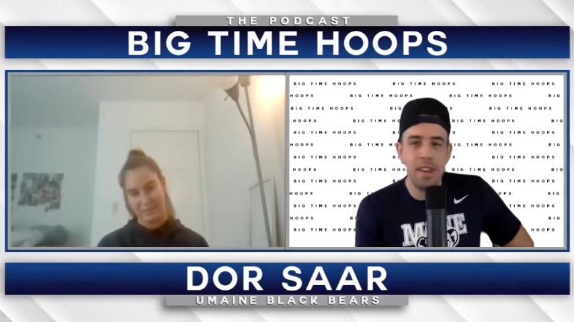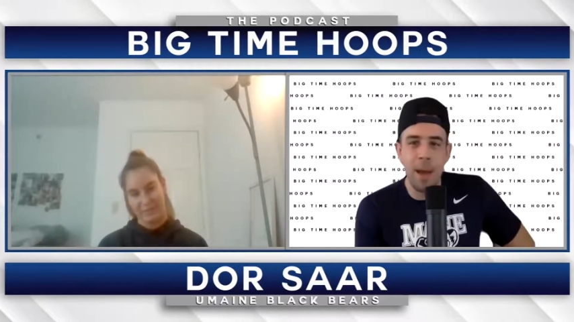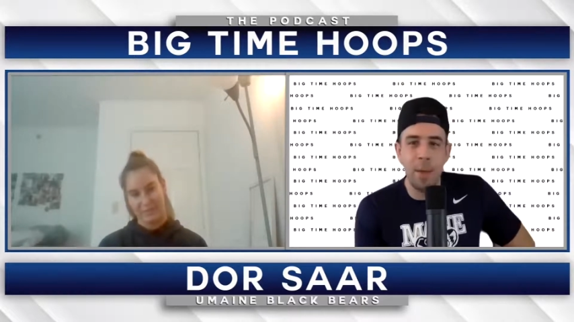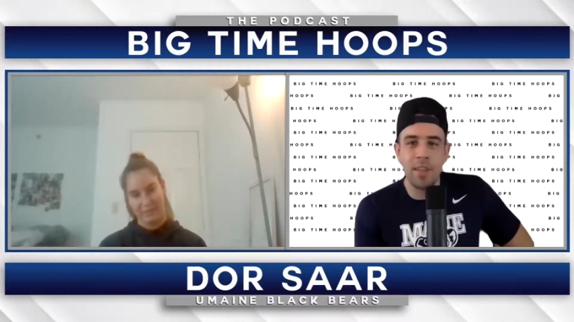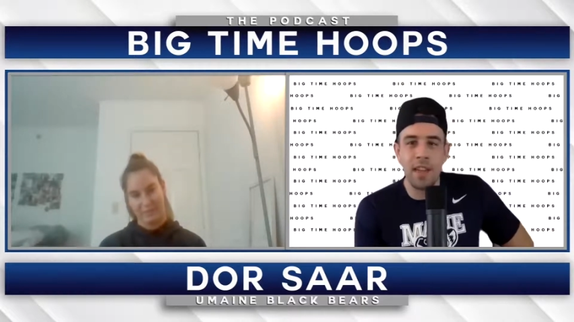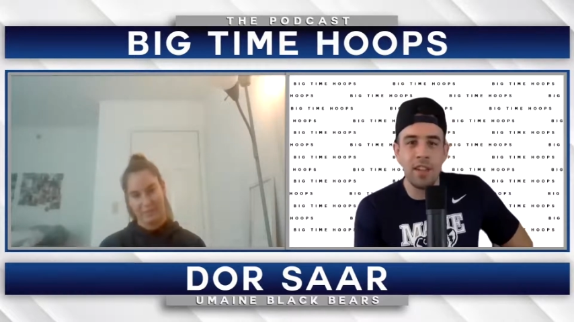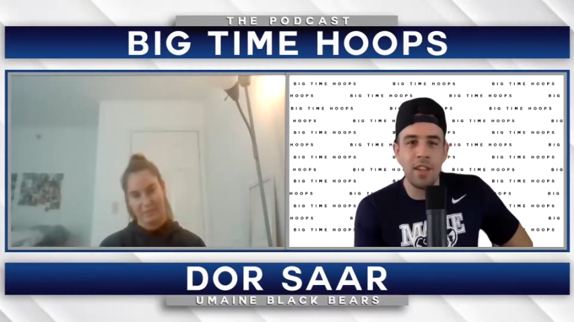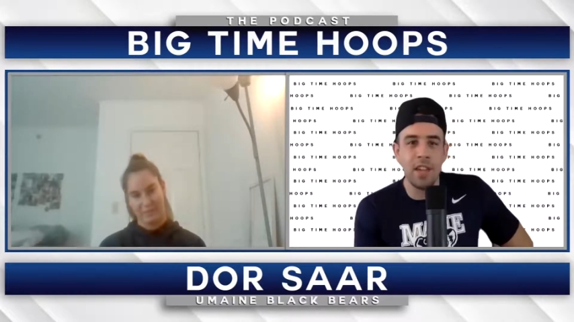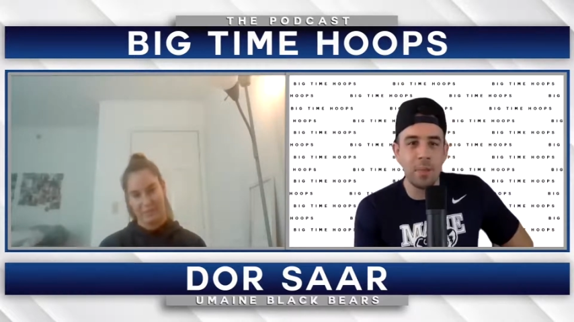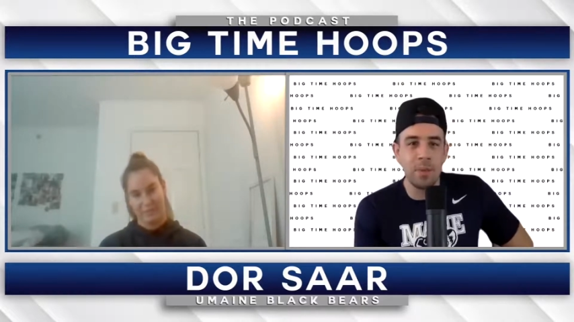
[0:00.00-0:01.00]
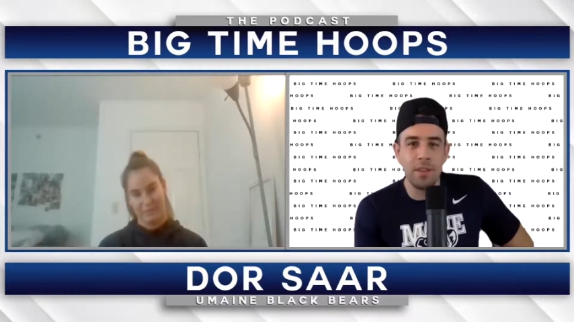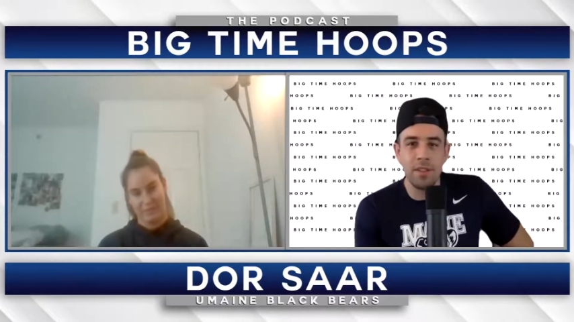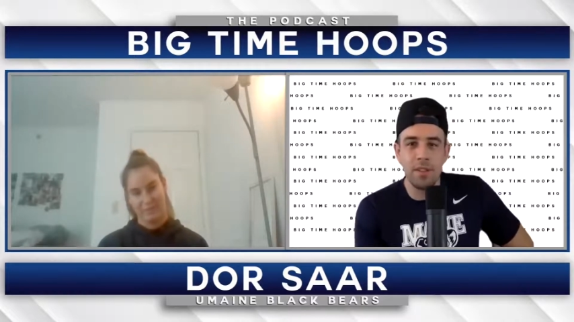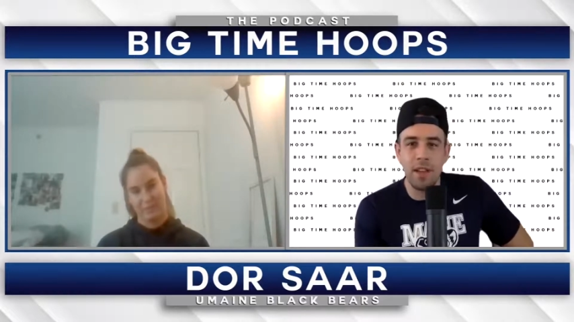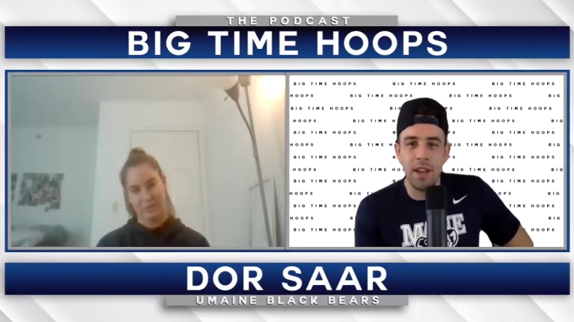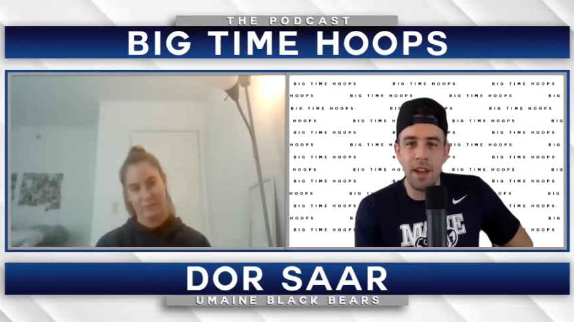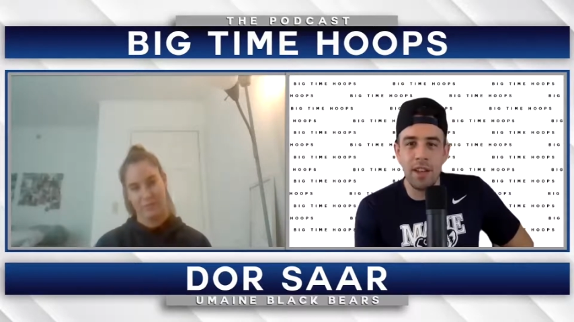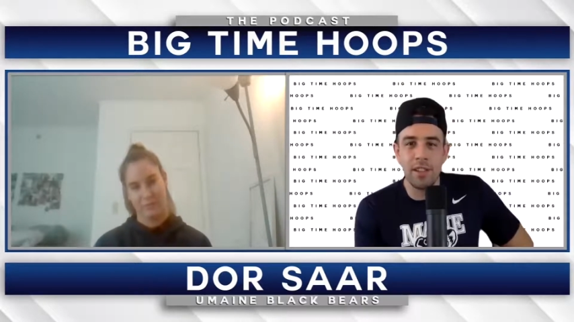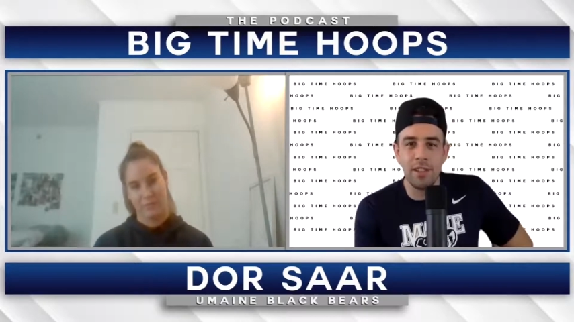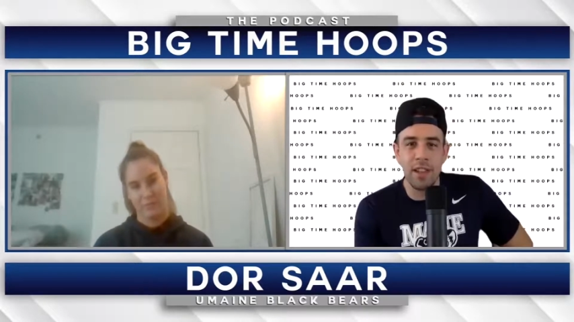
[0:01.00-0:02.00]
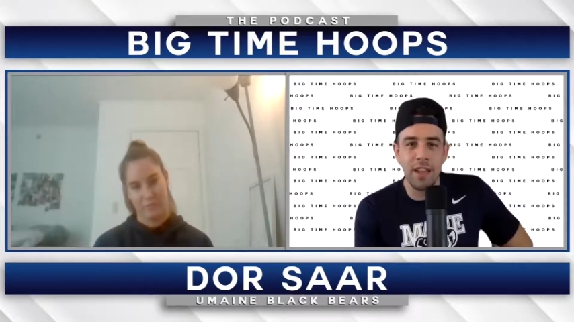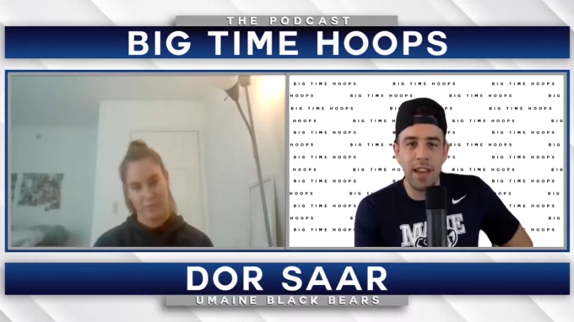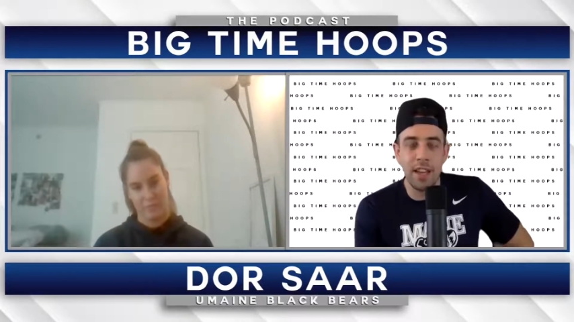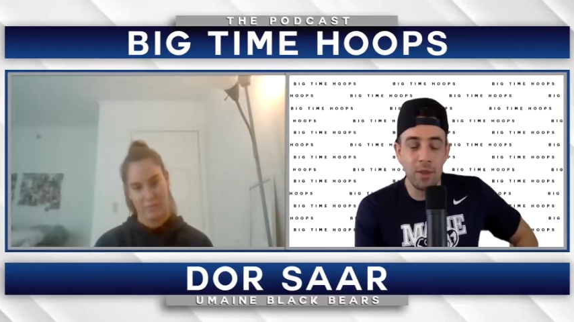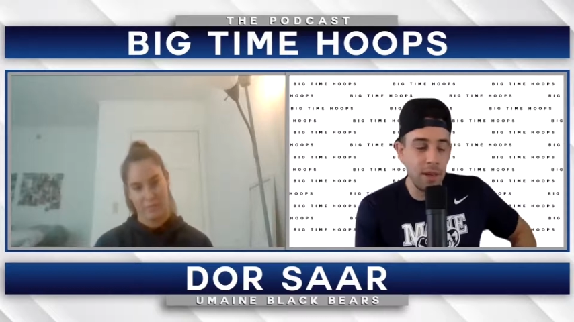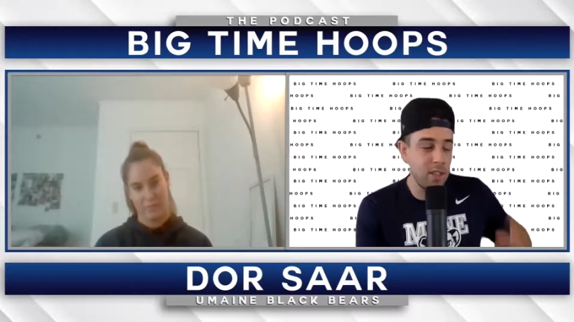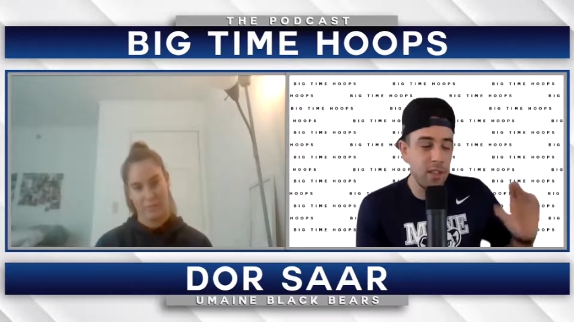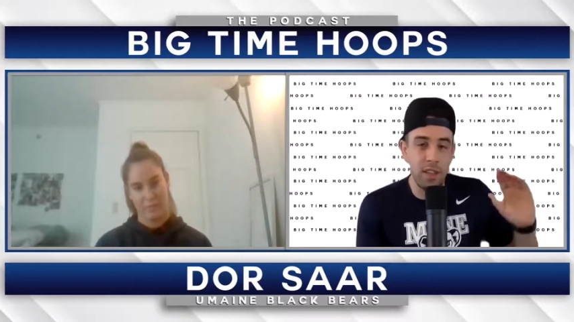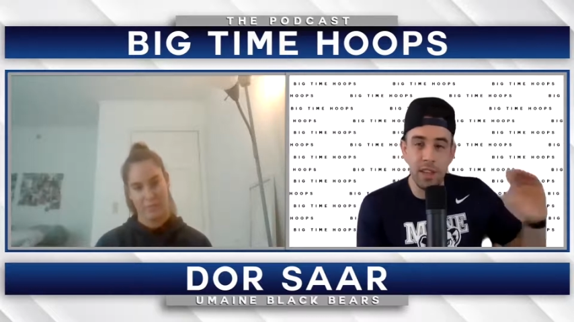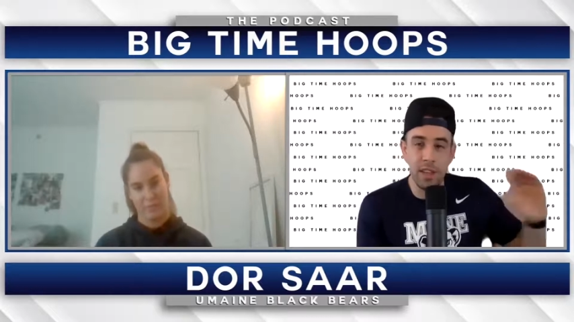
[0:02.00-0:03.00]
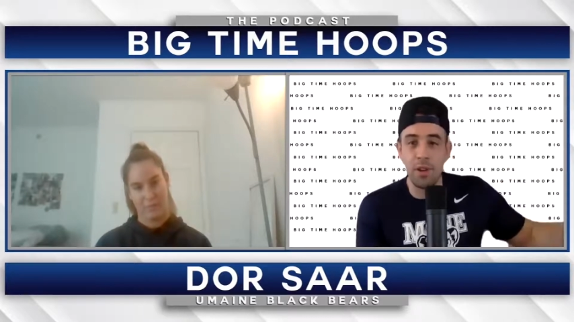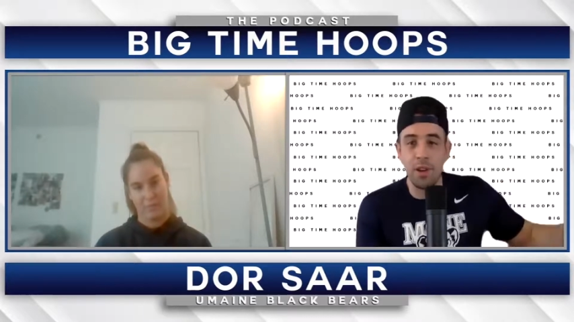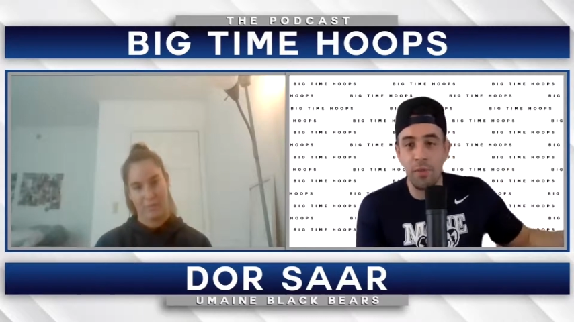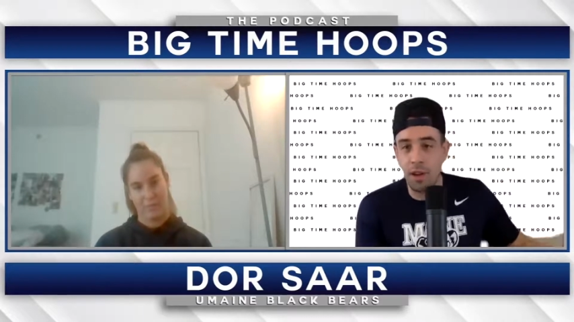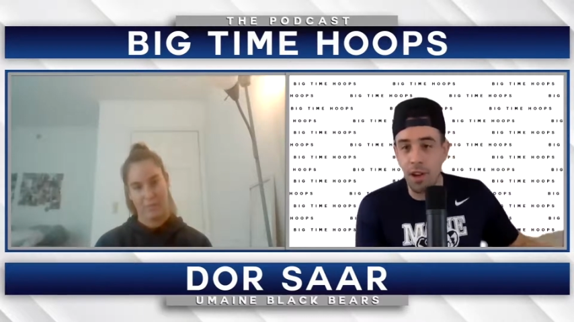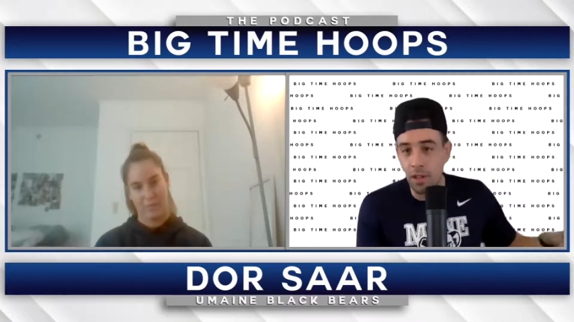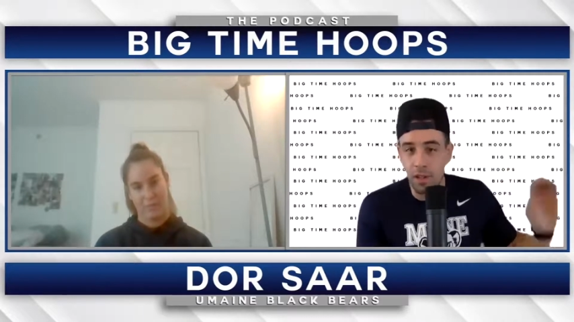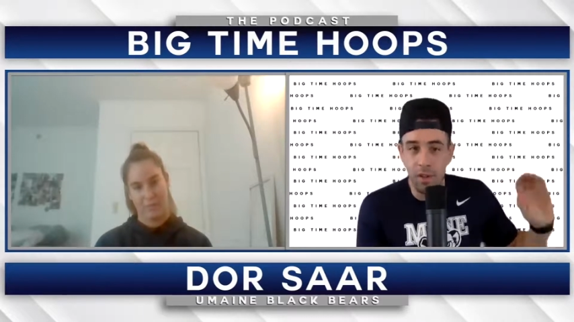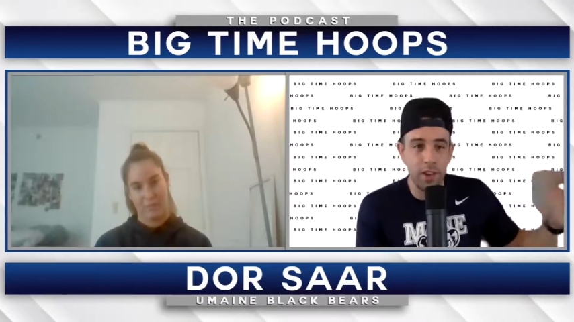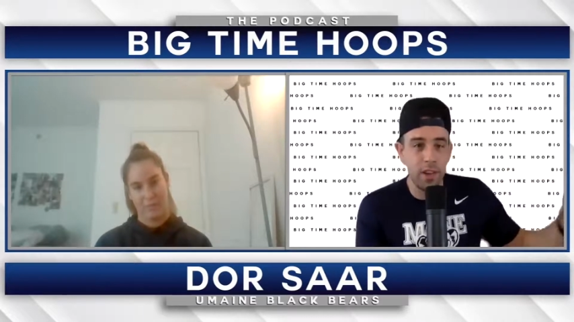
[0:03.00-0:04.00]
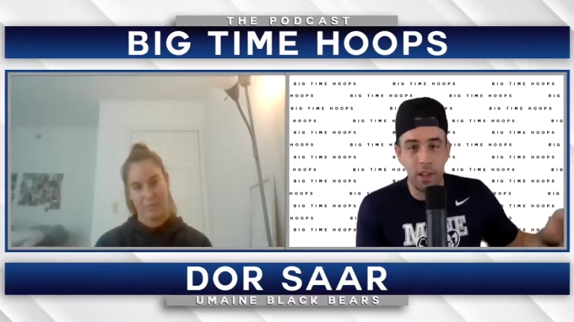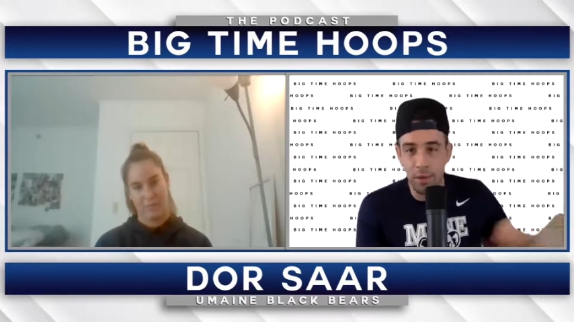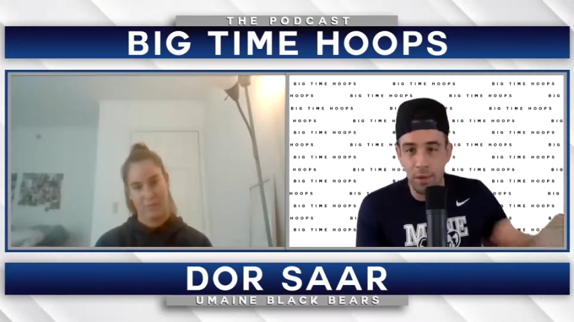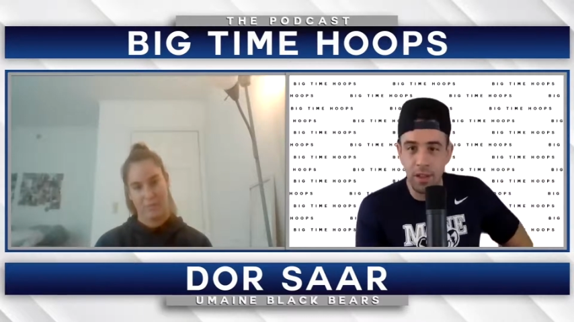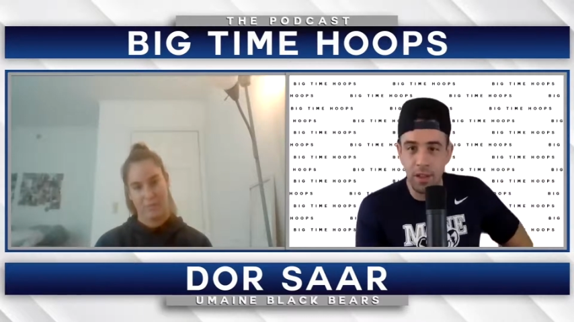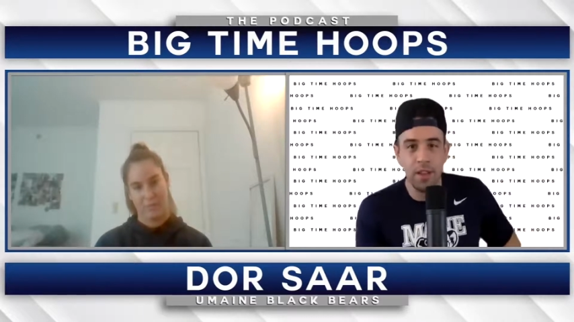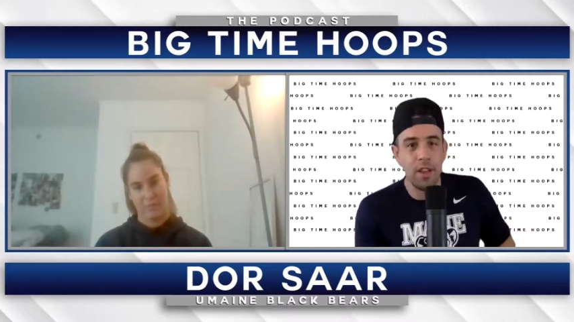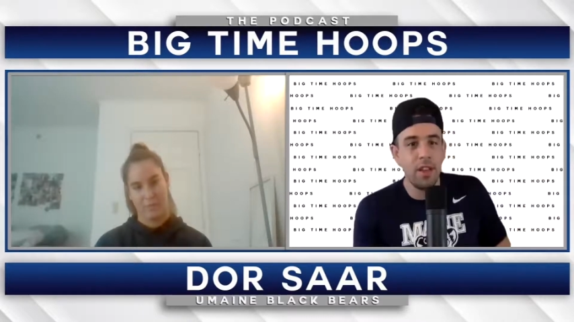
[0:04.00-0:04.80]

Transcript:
Speaker 1: how was that adjustment uh, just uh, kind of transitioning into a different culture, different country?